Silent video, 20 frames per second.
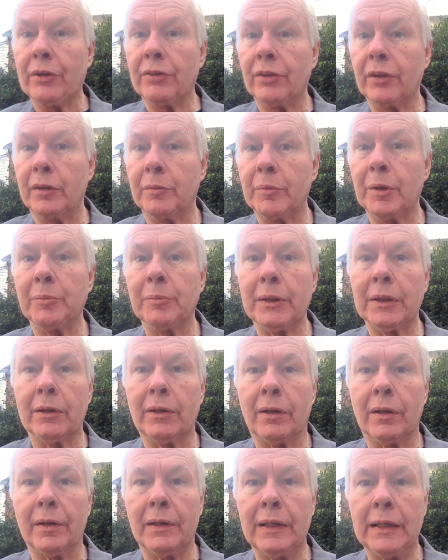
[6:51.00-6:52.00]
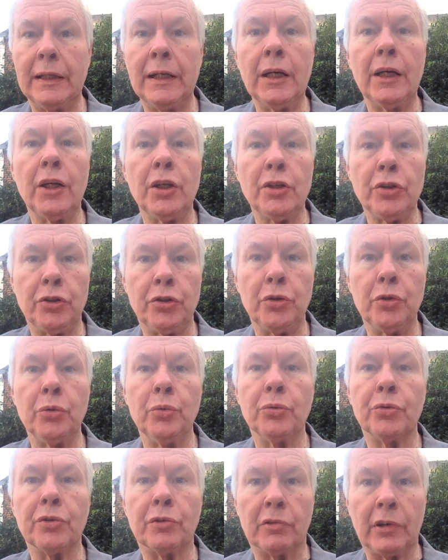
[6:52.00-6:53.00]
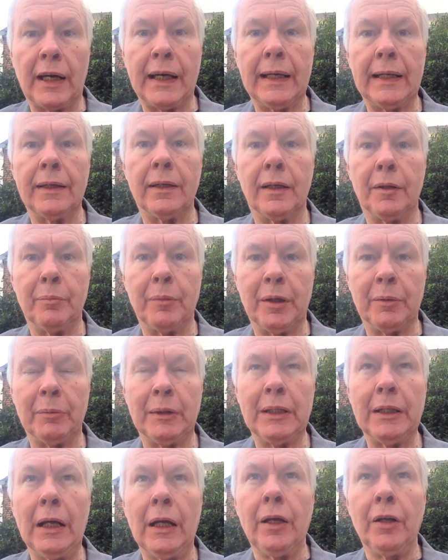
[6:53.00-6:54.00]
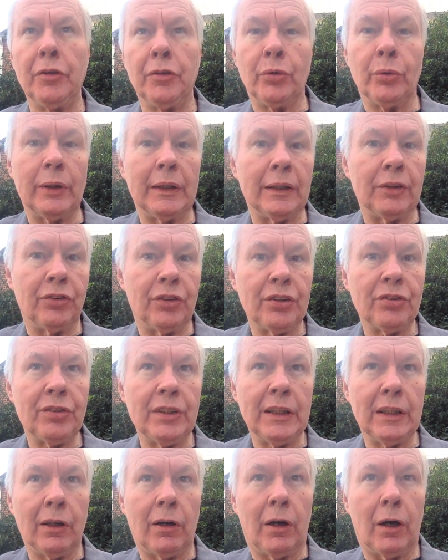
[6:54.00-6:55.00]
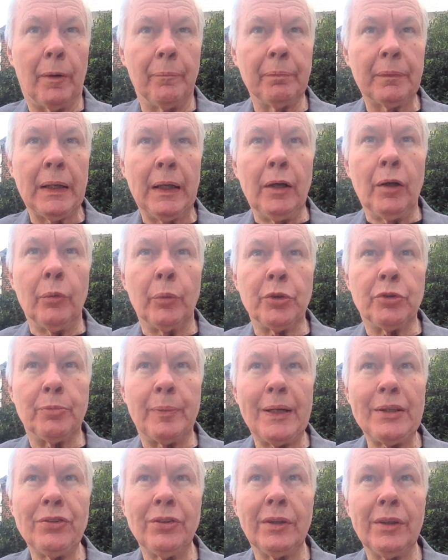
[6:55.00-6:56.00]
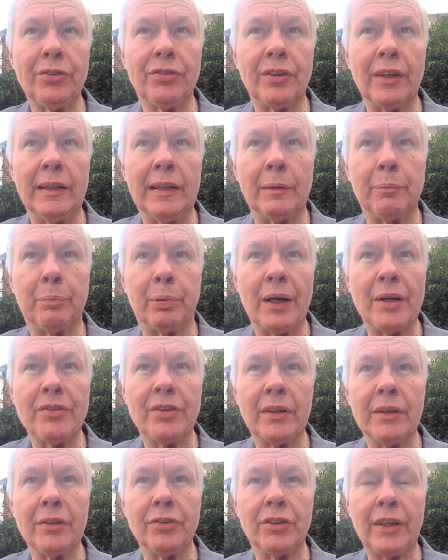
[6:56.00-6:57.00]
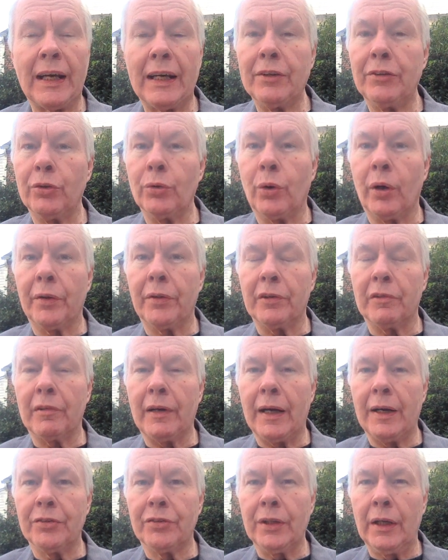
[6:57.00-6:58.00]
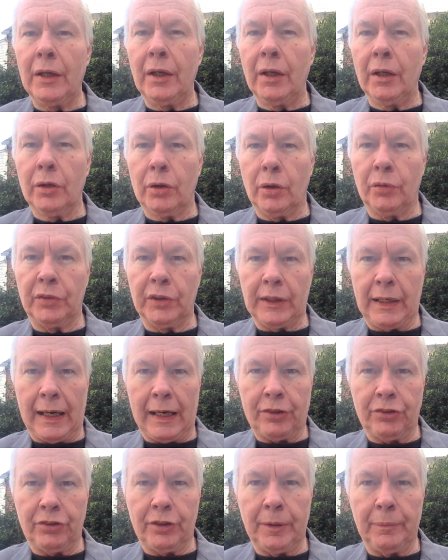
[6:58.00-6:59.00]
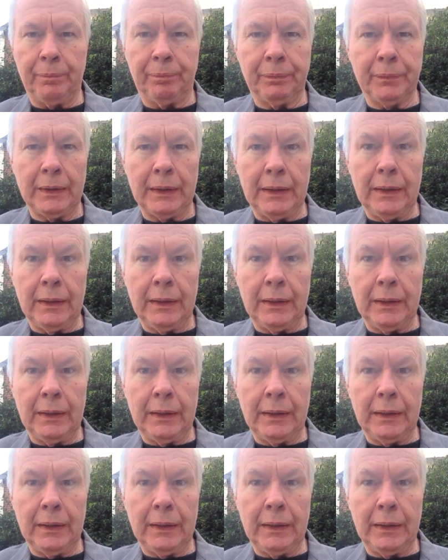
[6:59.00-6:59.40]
an amendment called the Hughes-Ryan Amendment to an existing law, which basically said that presidents had to authorize covert action